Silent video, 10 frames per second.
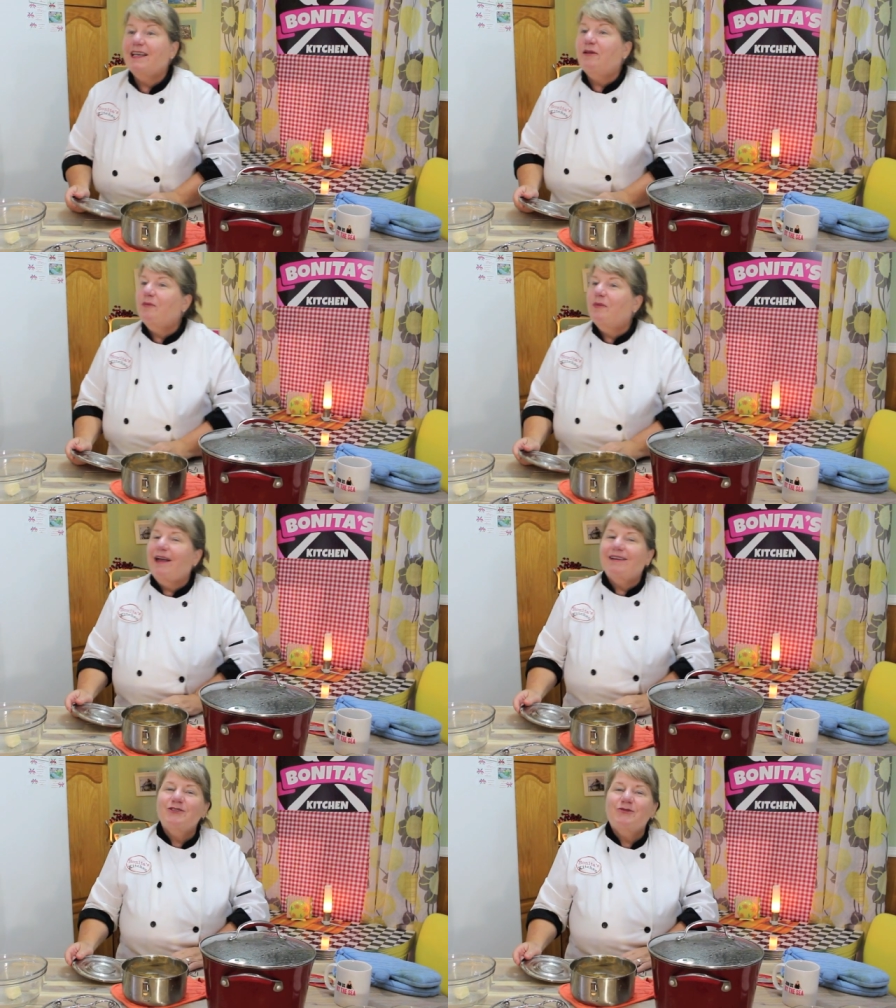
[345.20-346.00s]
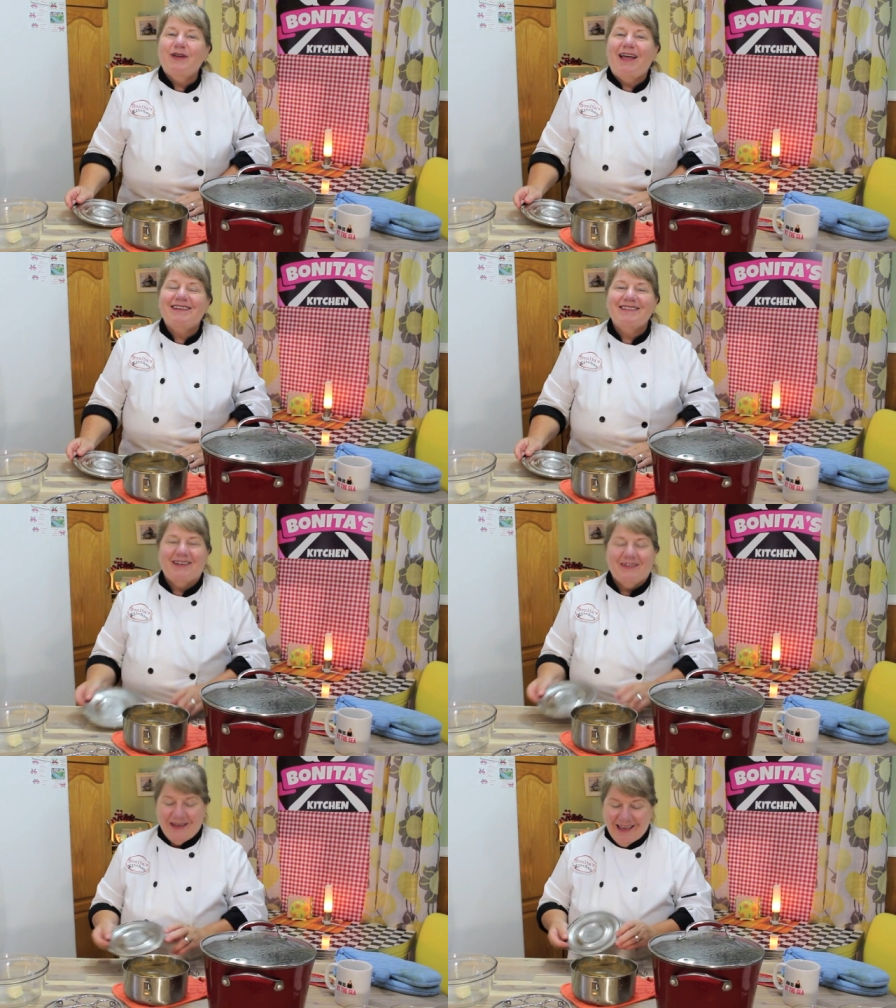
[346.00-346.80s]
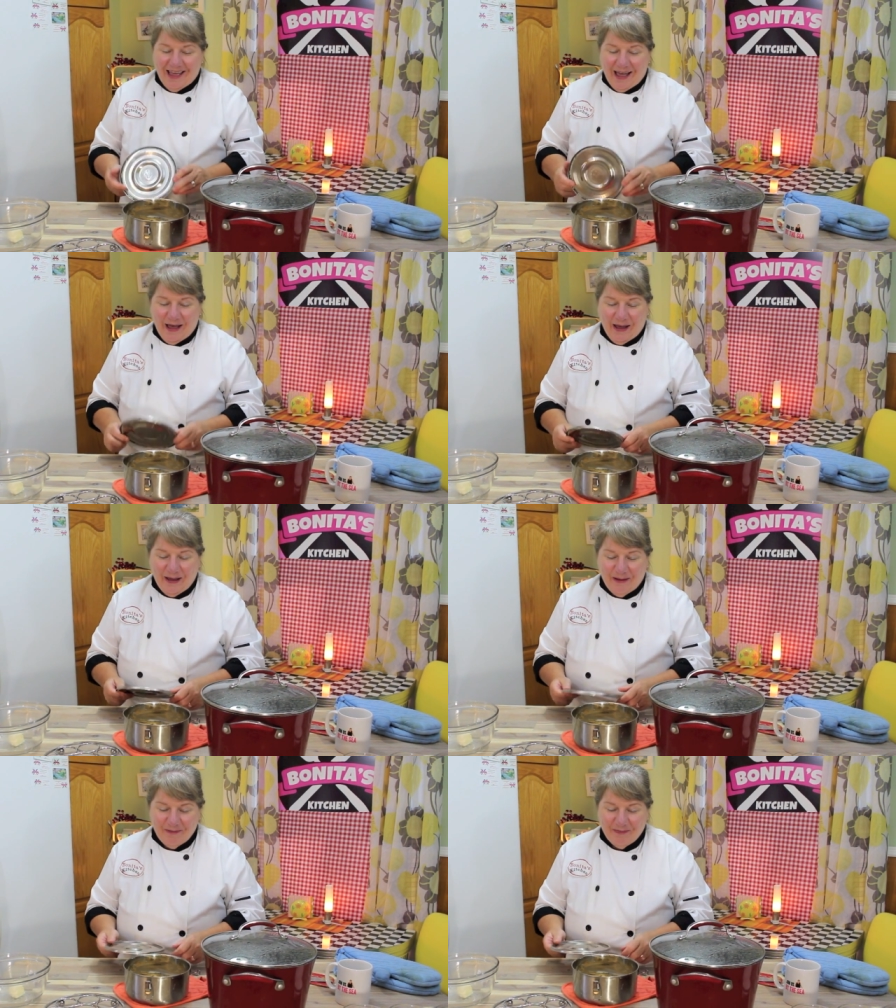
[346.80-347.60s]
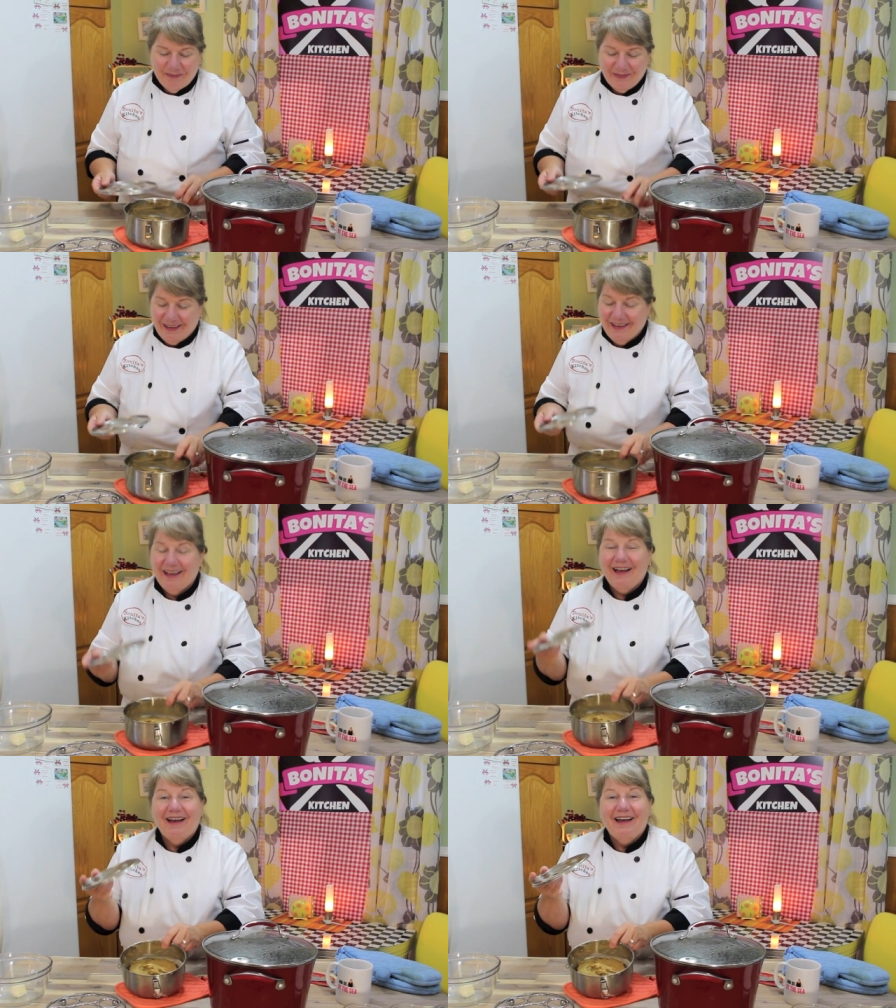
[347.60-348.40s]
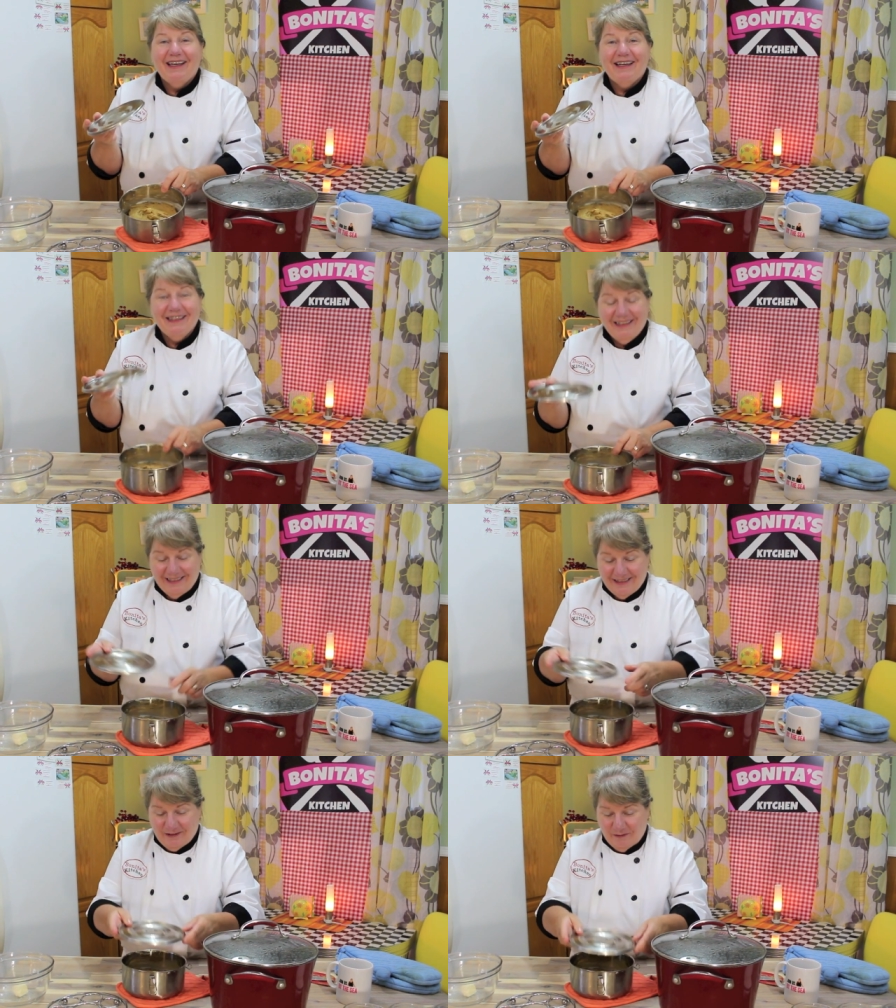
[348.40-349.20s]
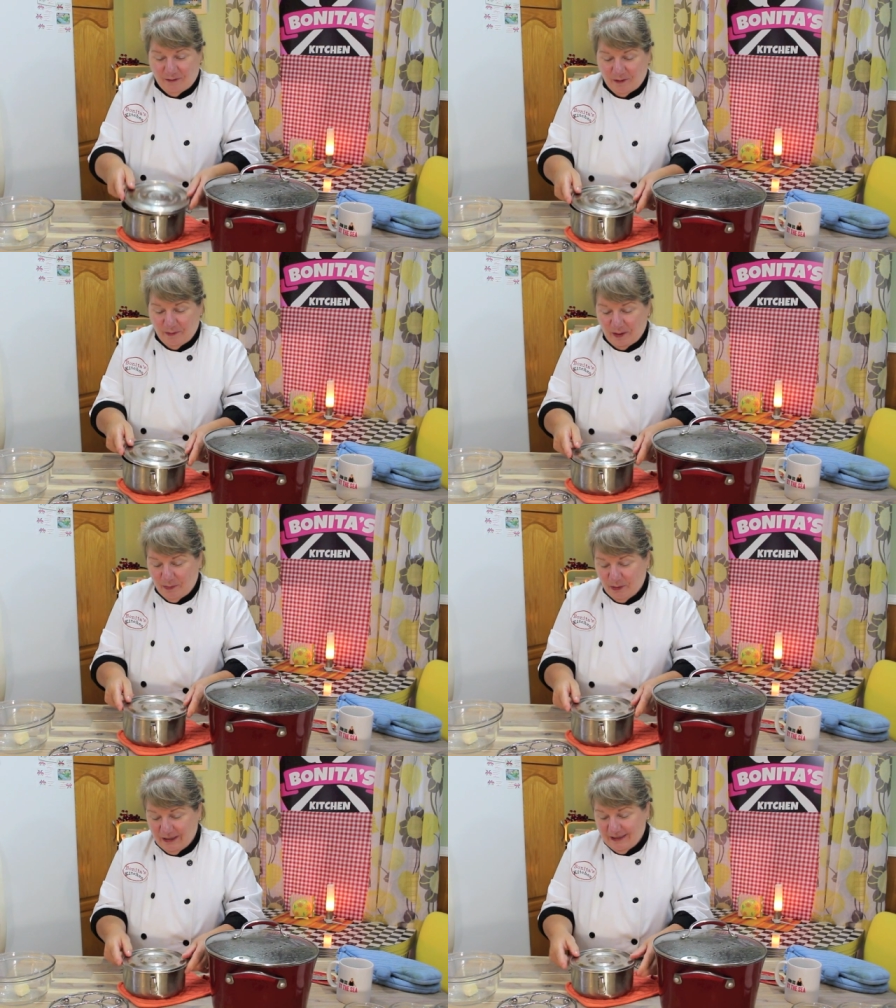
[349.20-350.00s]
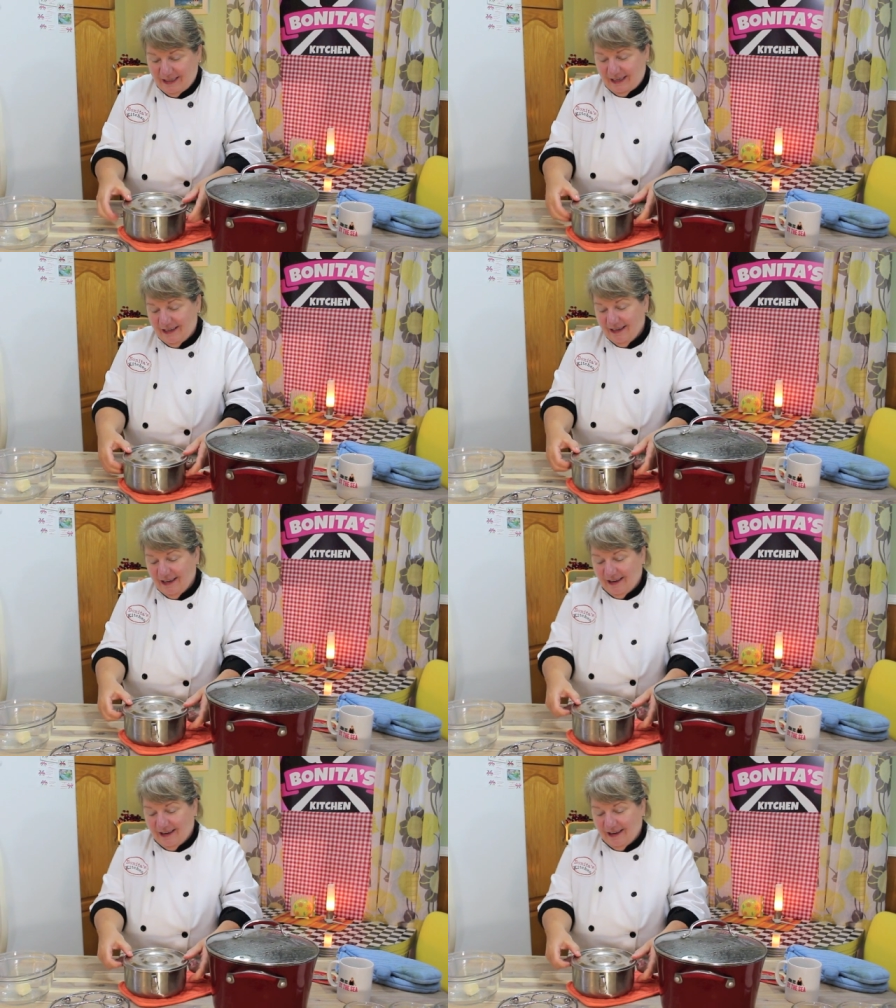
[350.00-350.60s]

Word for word: sitting yeah. back, just relaxing. Um, I got a lid for my pudding tin.